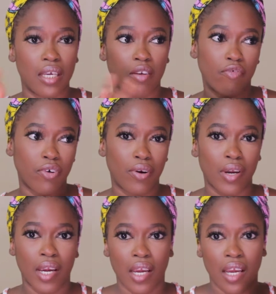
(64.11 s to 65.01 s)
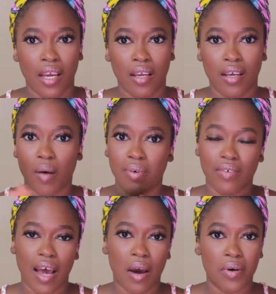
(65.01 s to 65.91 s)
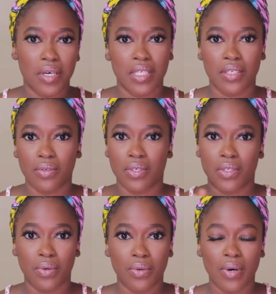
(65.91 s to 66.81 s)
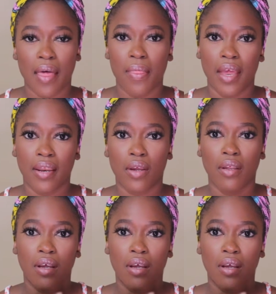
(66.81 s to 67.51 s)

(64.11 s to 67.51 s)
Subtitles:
in for a couple of hours or so, and then